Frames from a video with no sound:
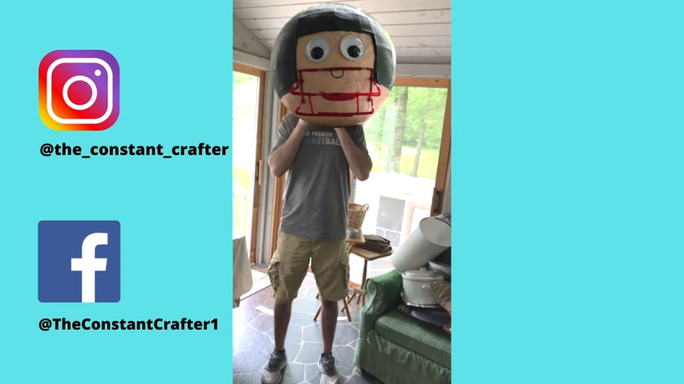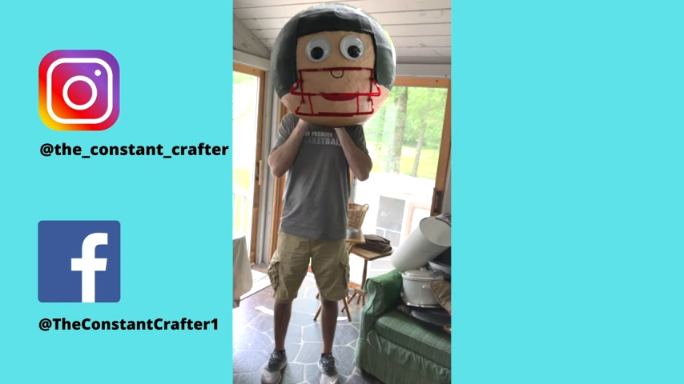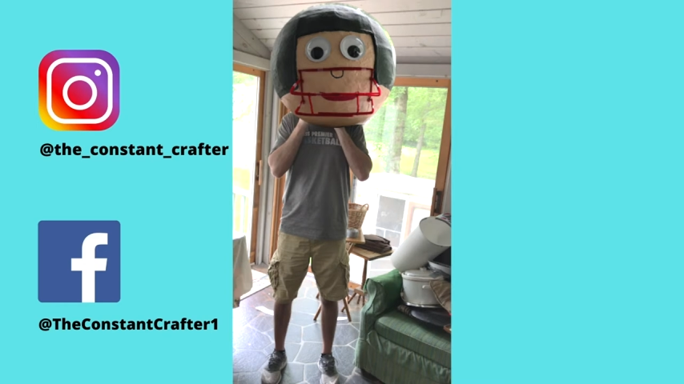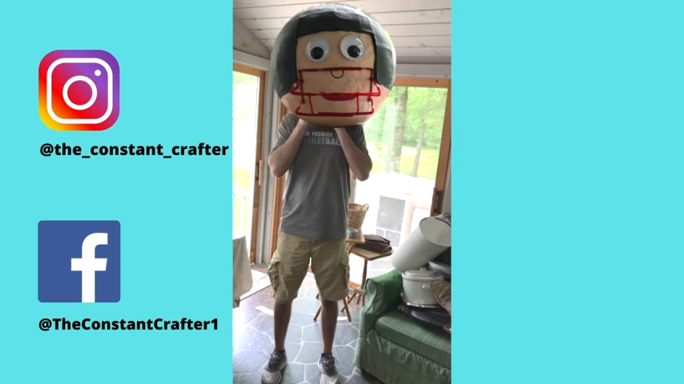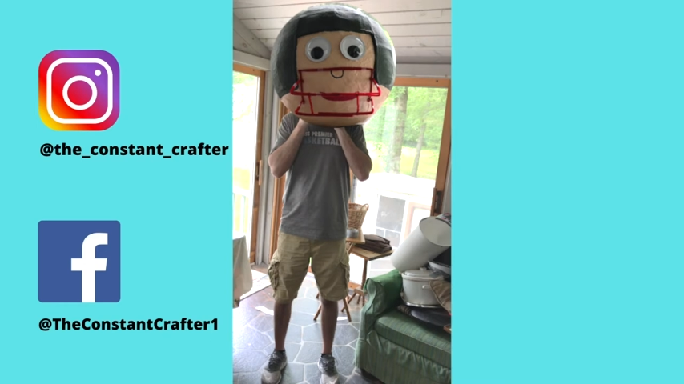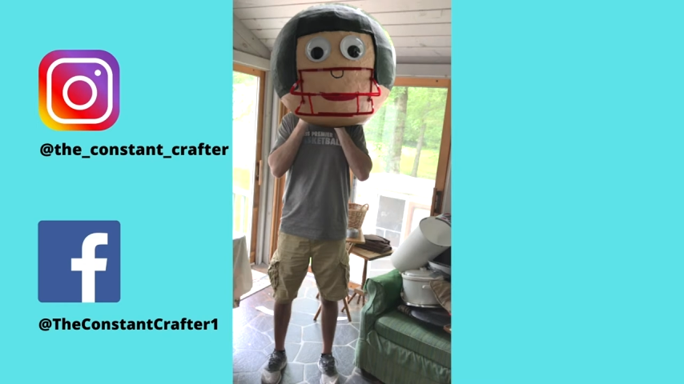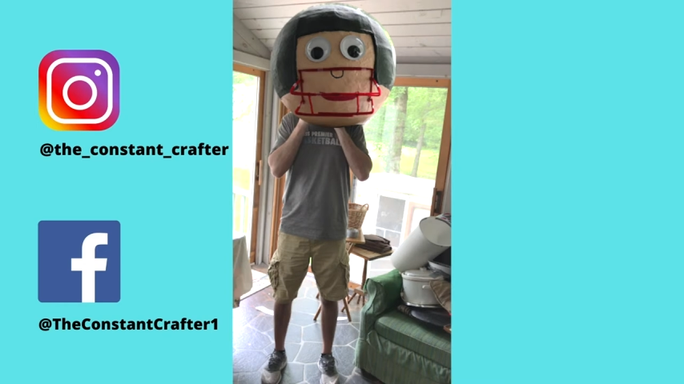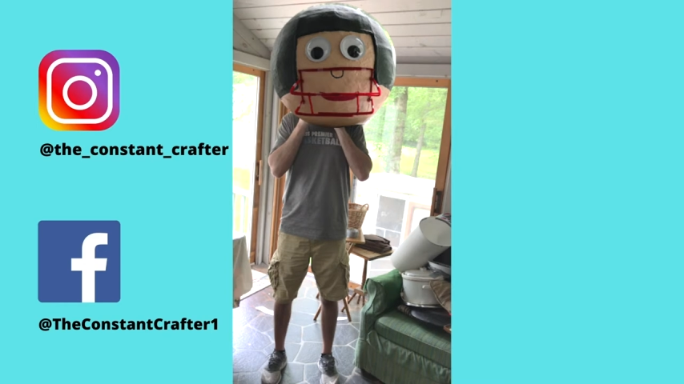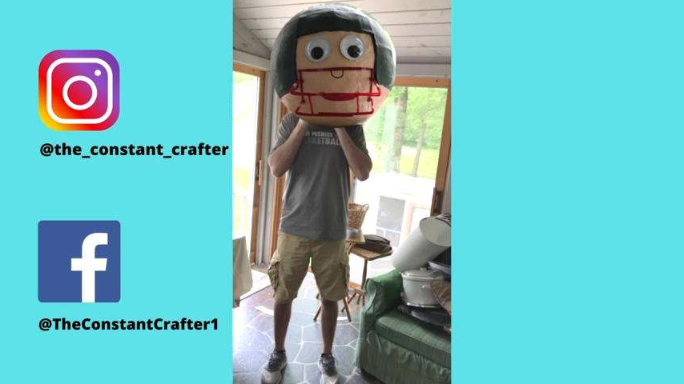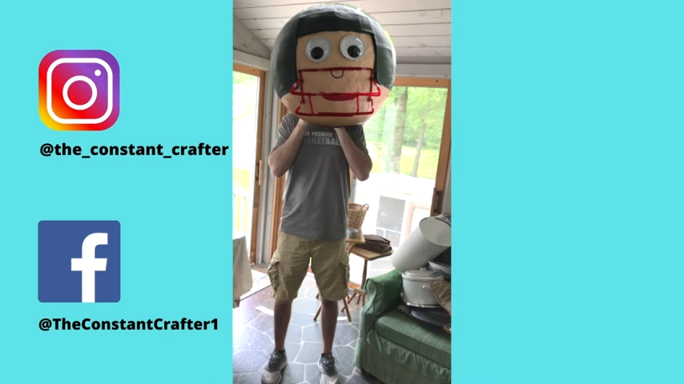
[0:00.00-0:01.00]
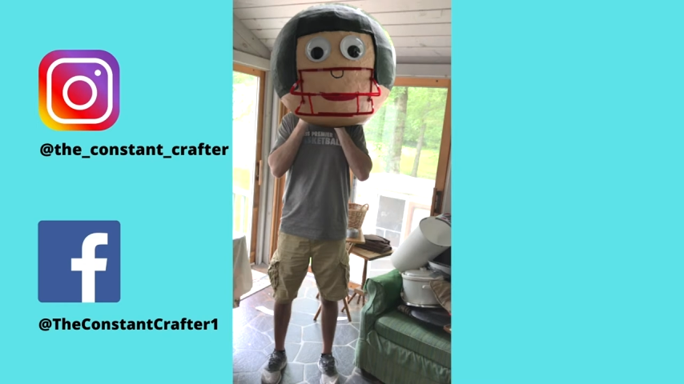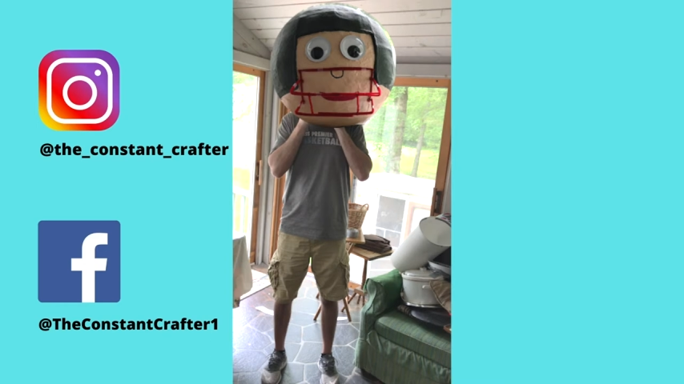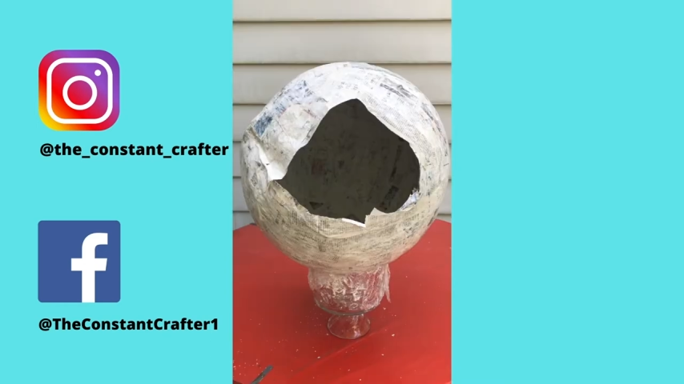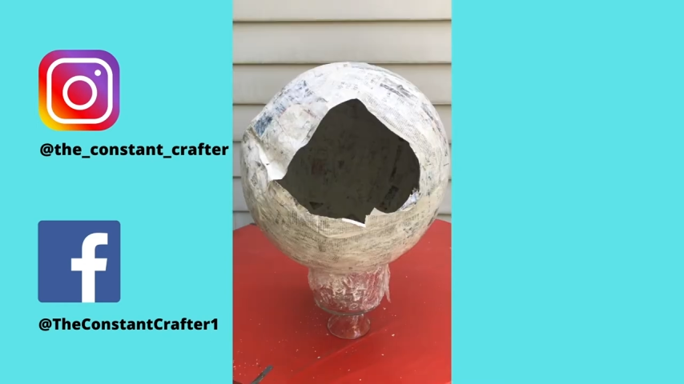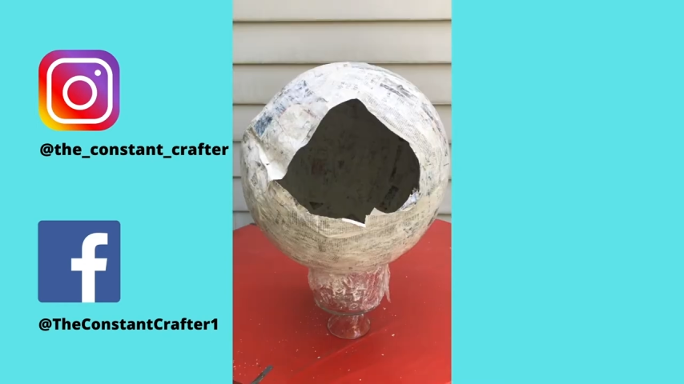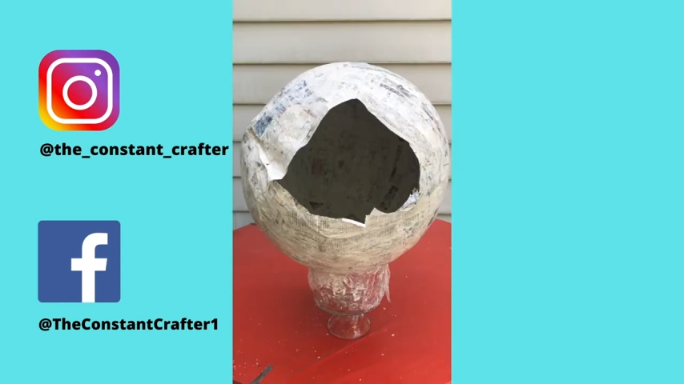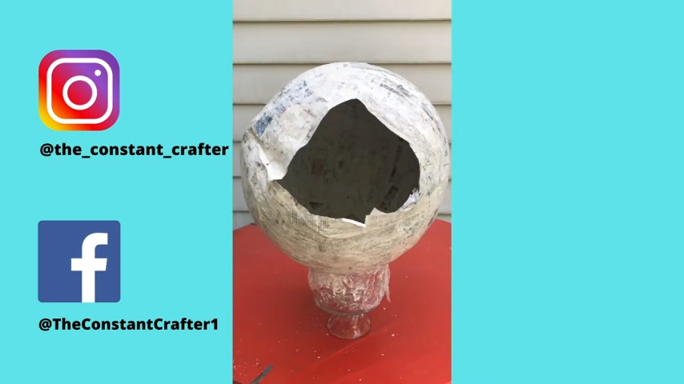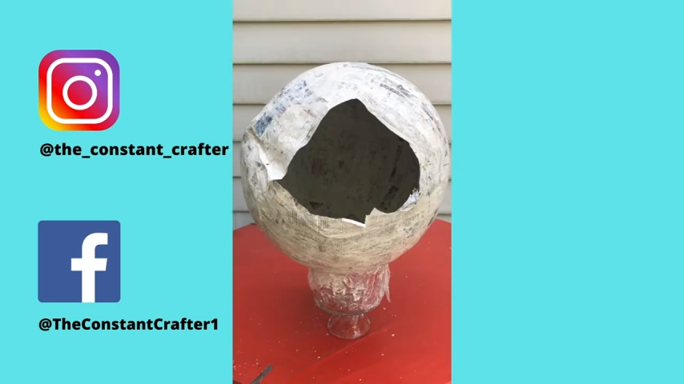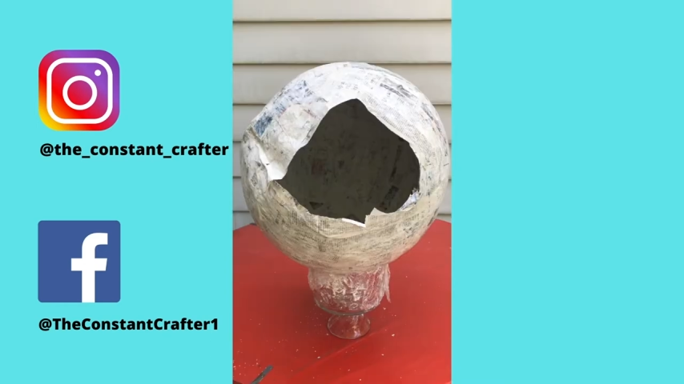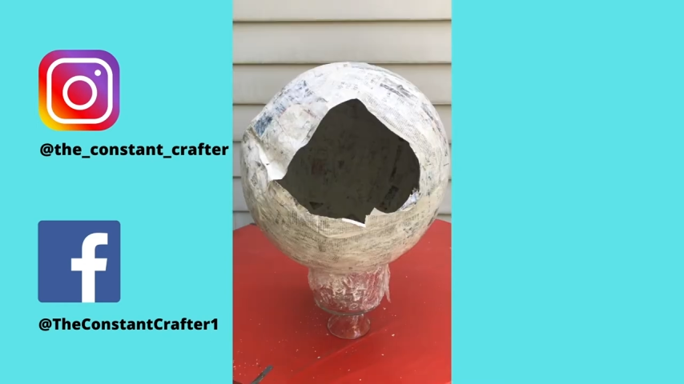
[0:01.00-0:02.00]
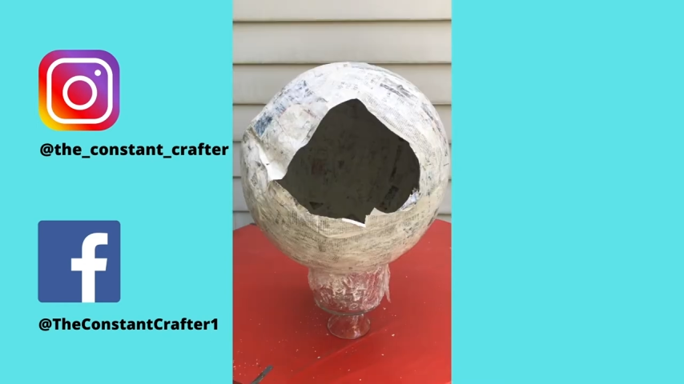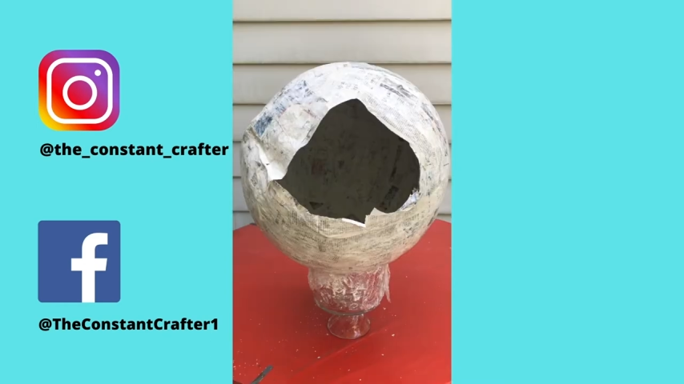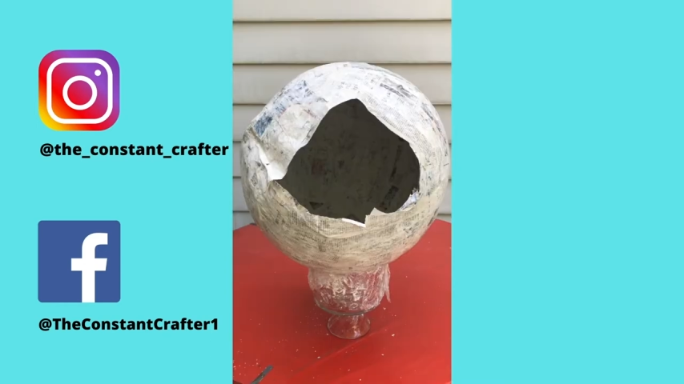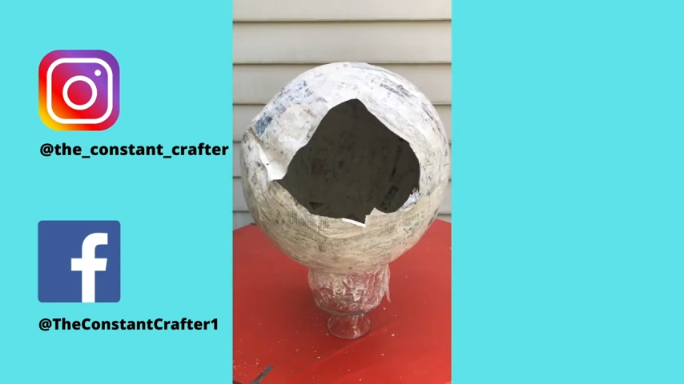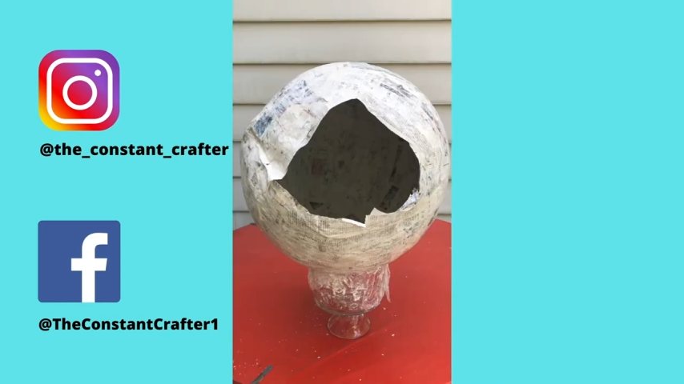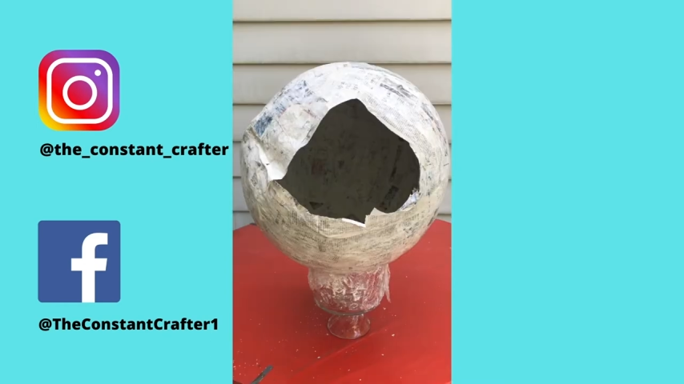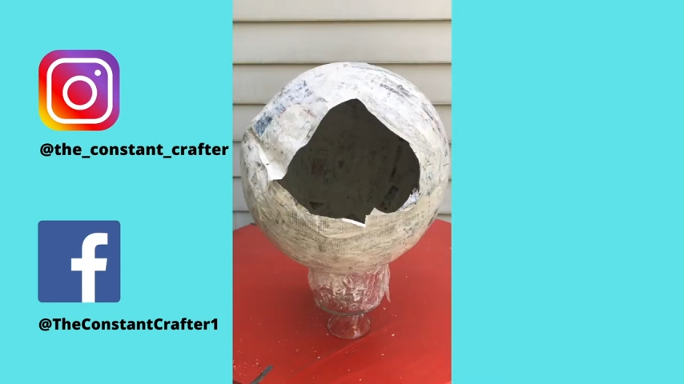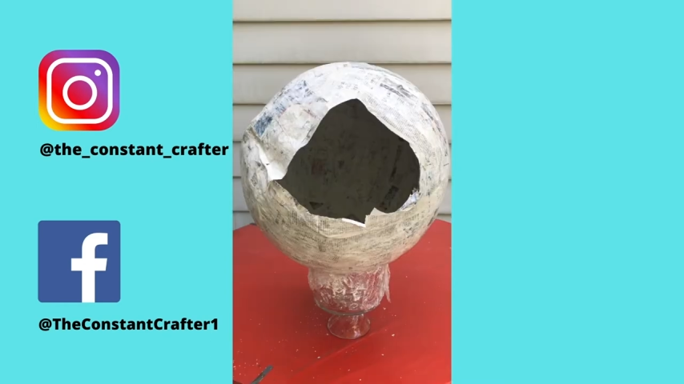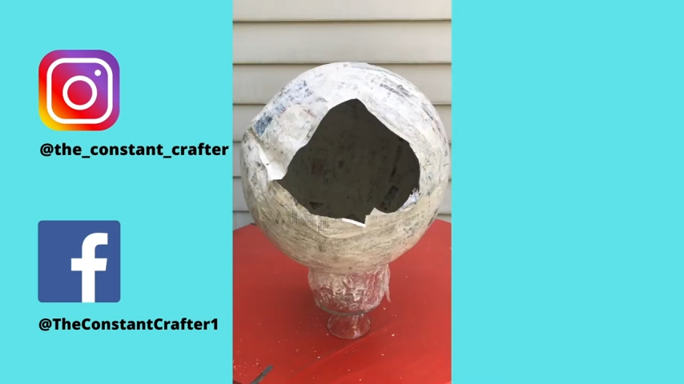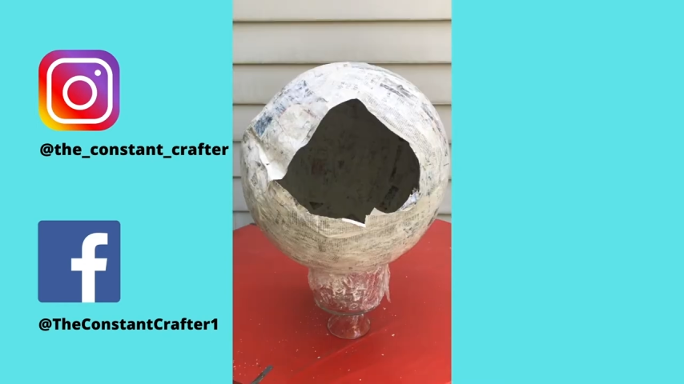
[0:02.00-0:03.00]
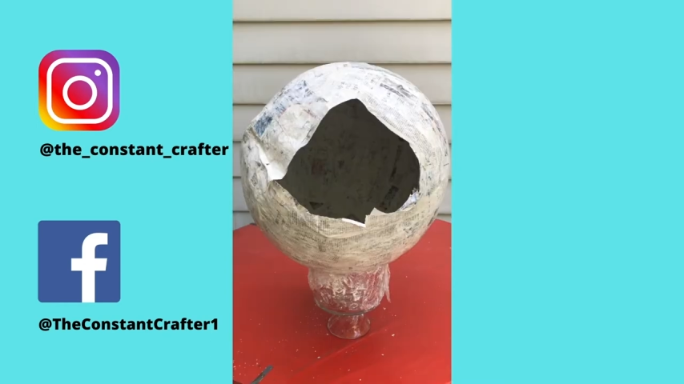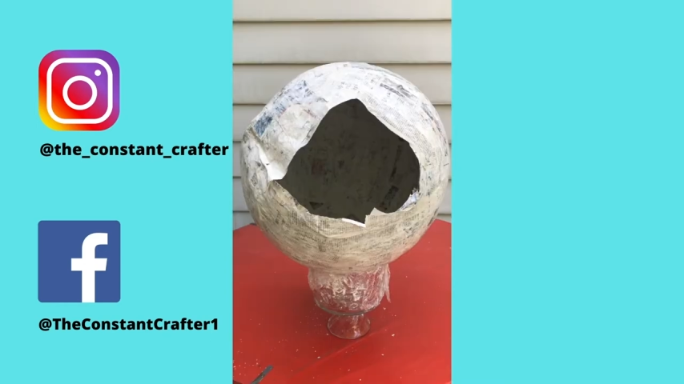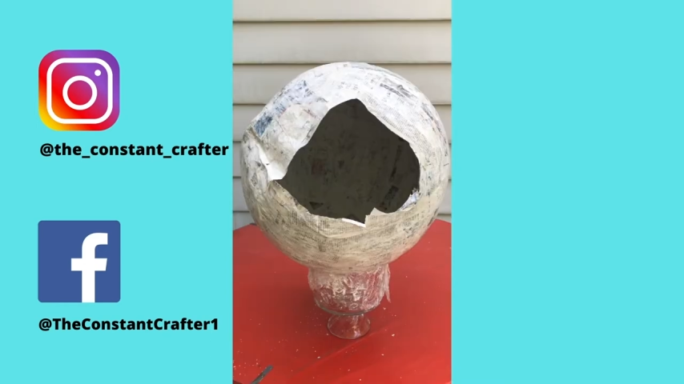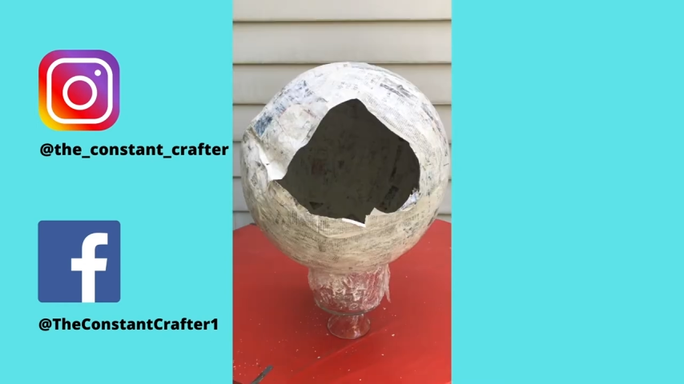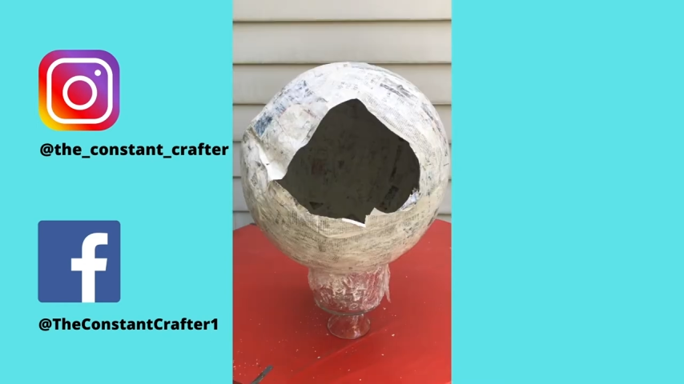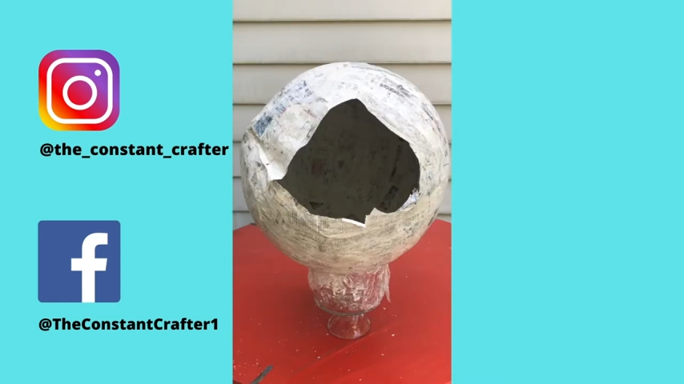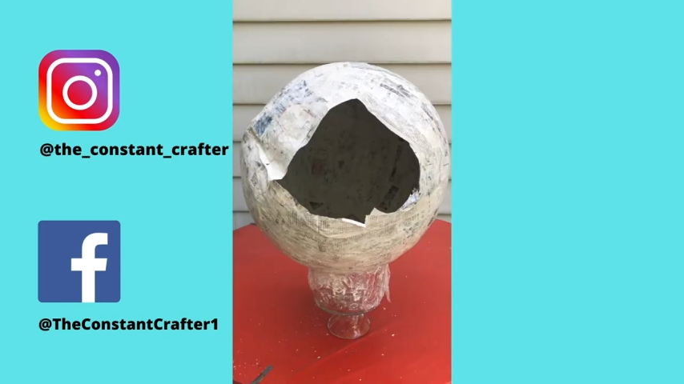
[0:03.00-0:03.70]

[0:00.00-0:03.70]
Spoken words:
(no speaker visible)